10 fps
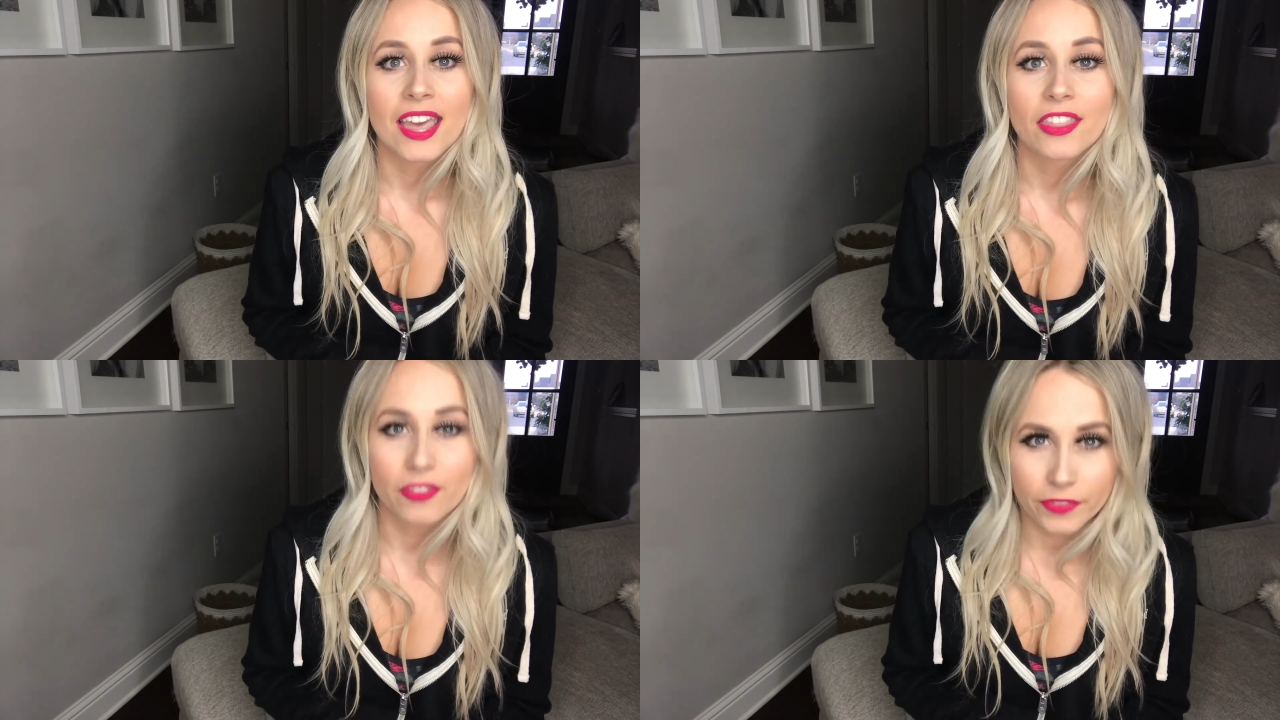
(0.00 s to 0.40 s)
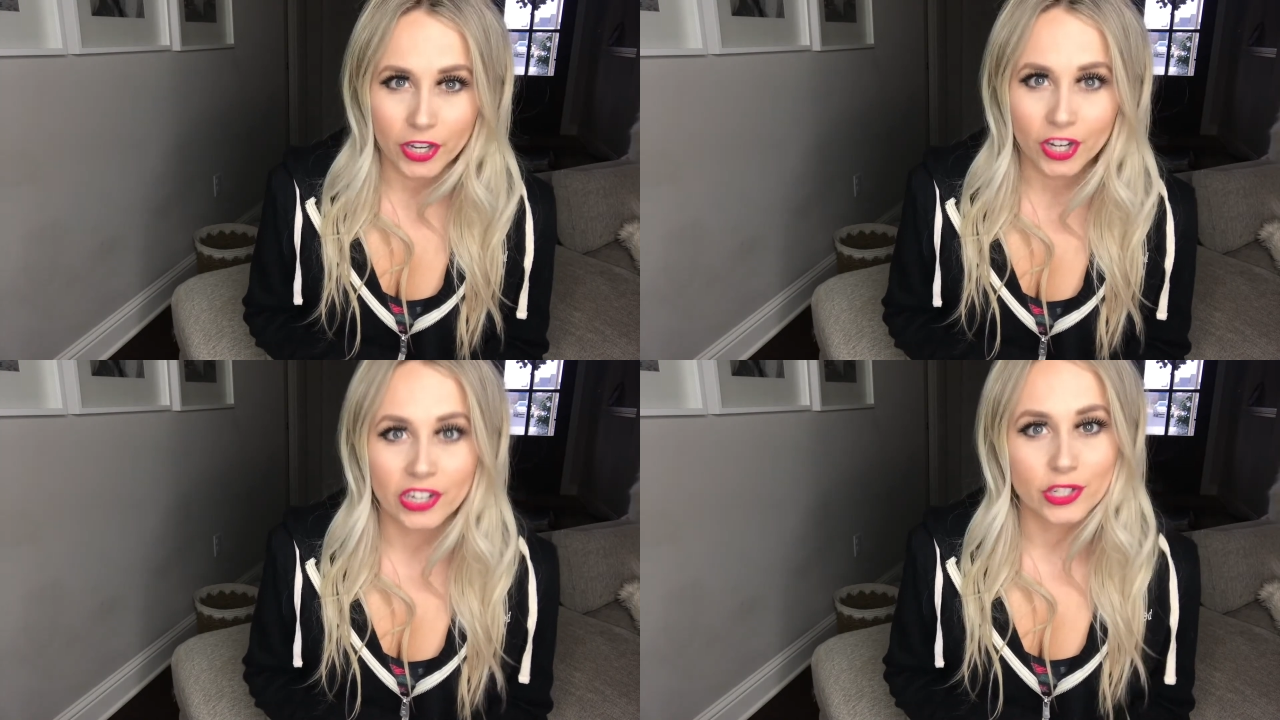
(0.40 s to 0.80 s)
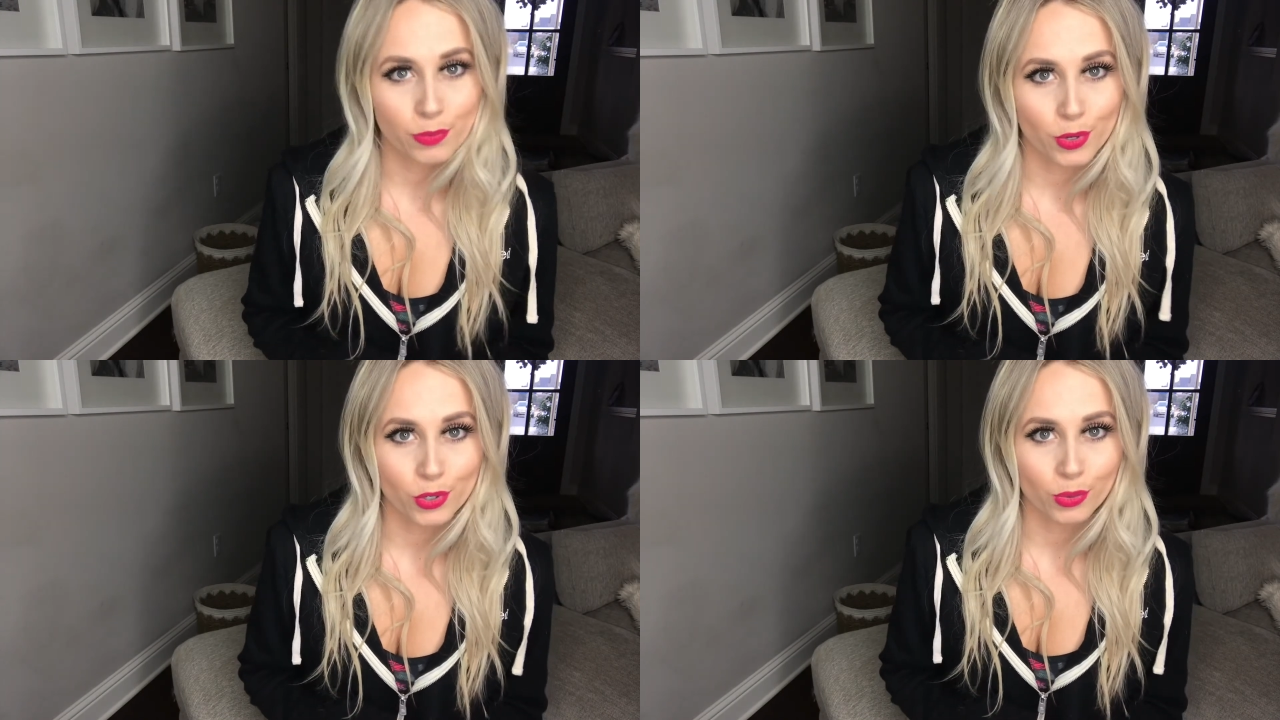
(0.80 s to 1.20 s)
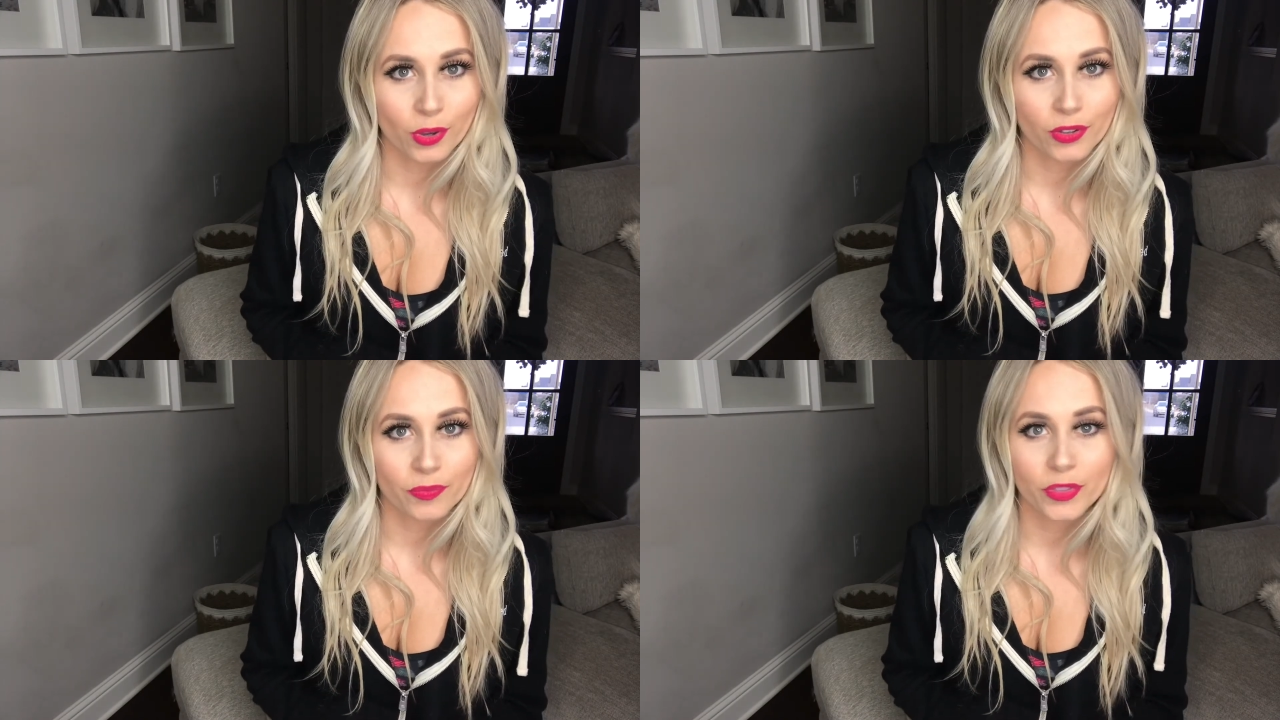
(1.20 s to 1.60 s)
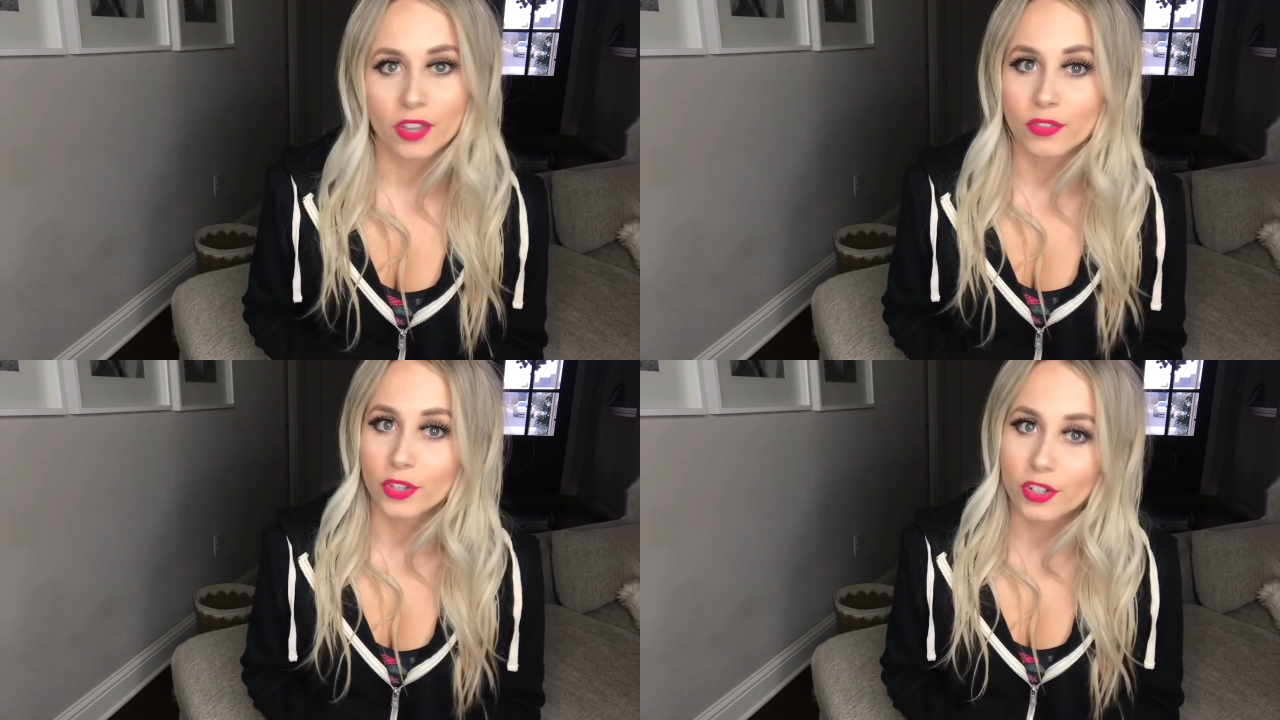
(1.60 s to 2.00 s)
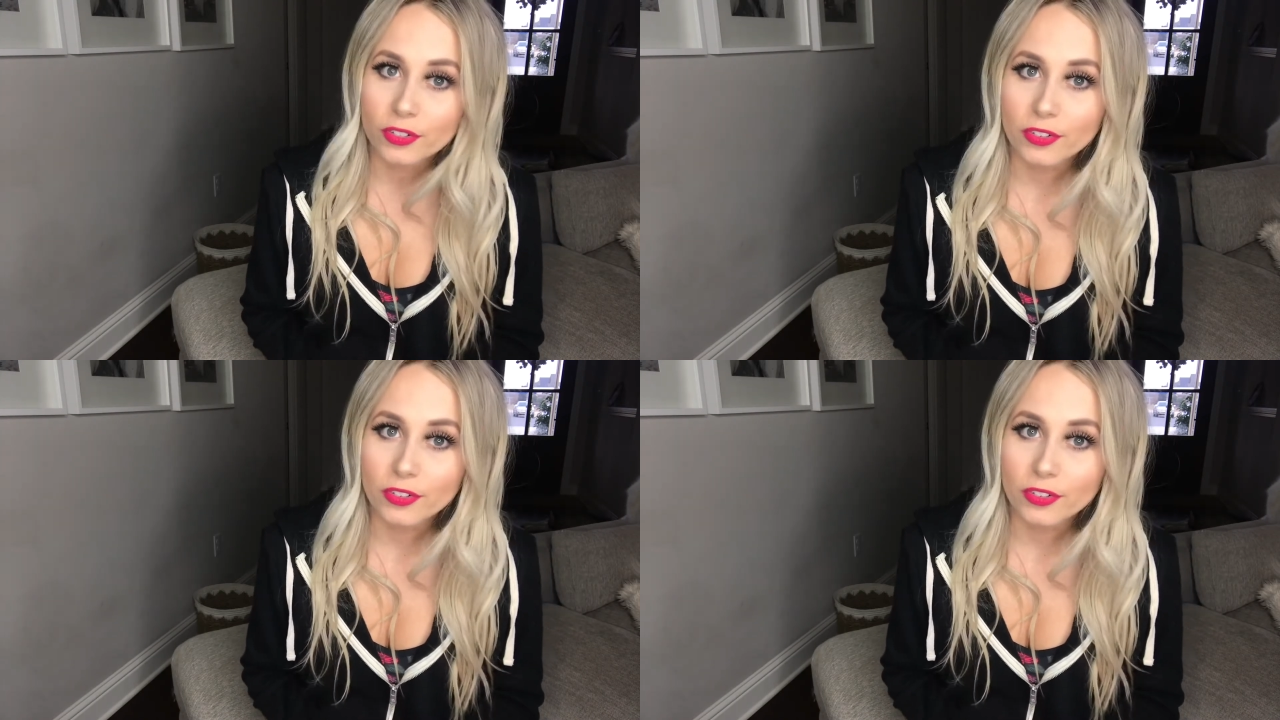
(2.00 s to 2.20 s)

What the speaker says: the fear is mutual. If you're